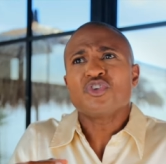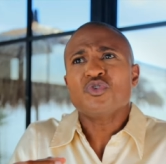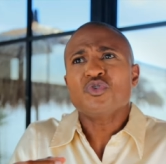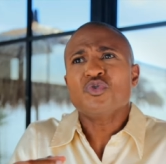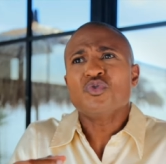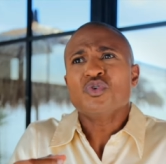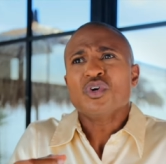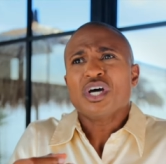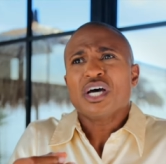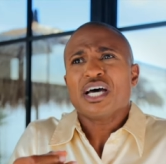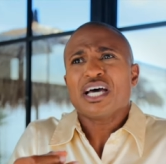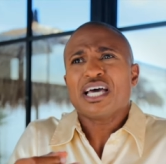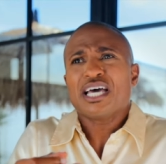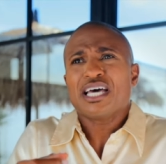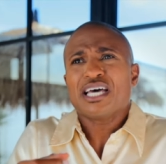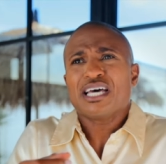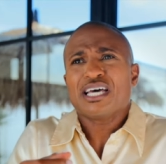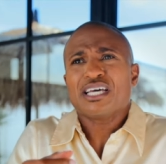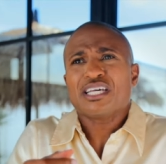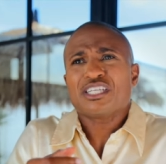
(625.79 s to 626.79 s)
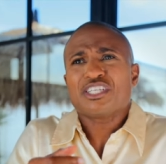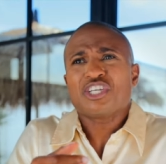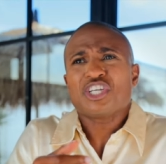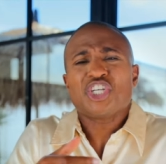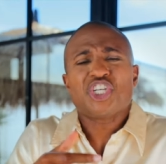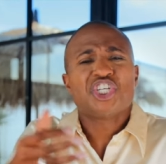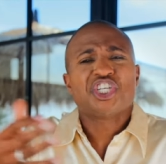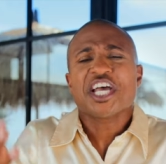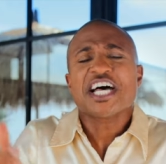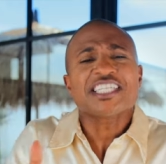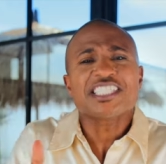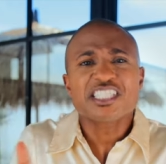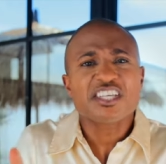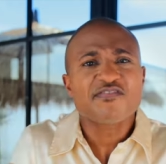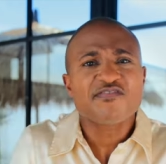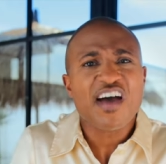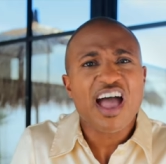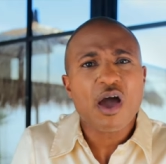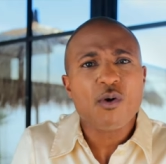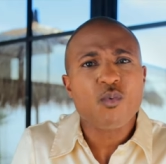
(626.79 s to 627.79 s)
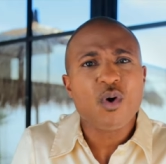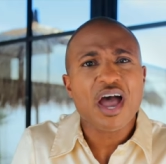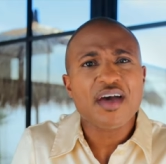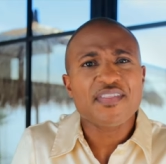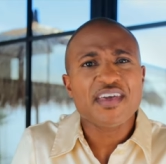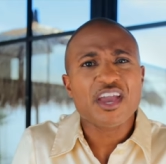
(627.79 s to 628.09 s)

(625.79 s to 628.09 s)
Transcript: to uh, to justify why